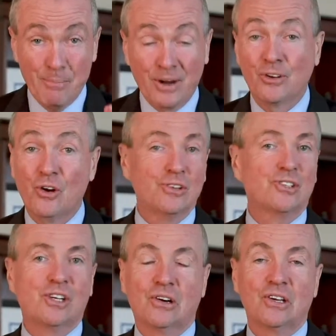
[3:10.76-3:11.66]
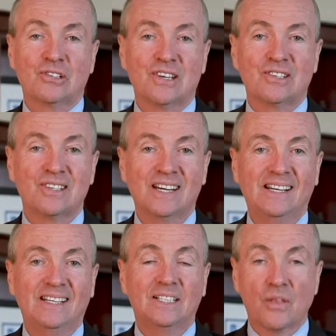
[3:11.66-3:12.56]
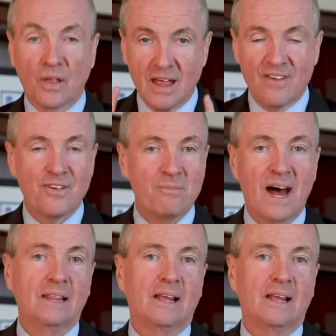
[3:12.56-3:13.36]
But in all seriousness, to the love of my